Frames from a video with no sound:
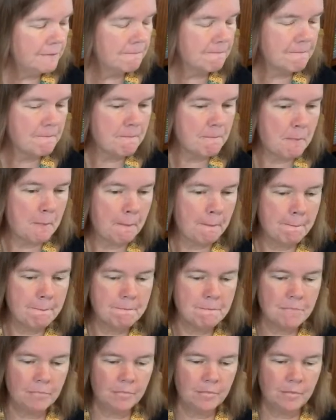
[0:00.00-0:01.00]

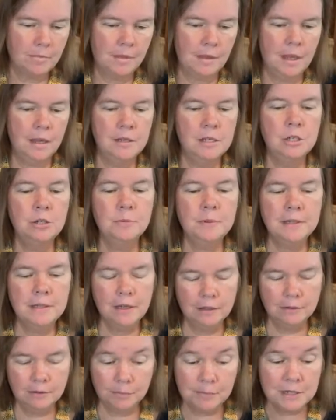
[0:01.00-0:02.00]
Okay, here we
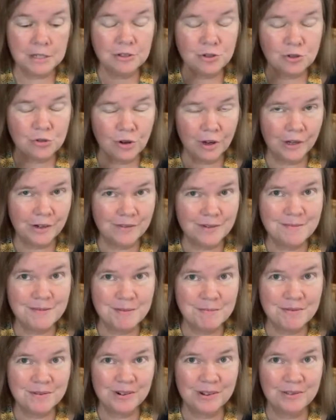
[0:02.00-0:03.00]
go. I'm going to try to
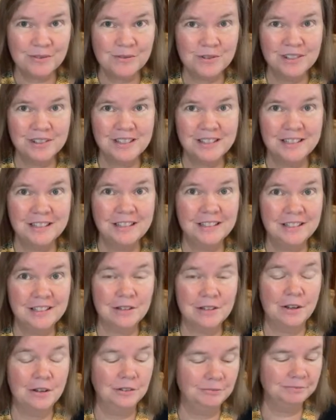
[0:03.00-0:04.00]
remember all the words to this
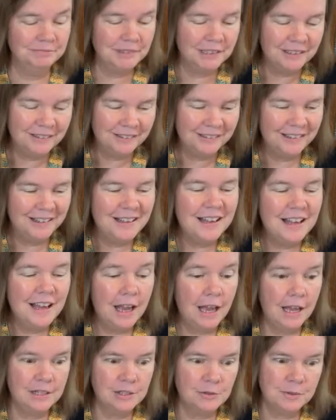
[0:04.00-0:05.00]
song
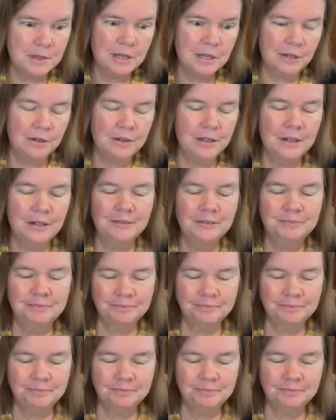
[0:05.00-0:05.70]
as we go here.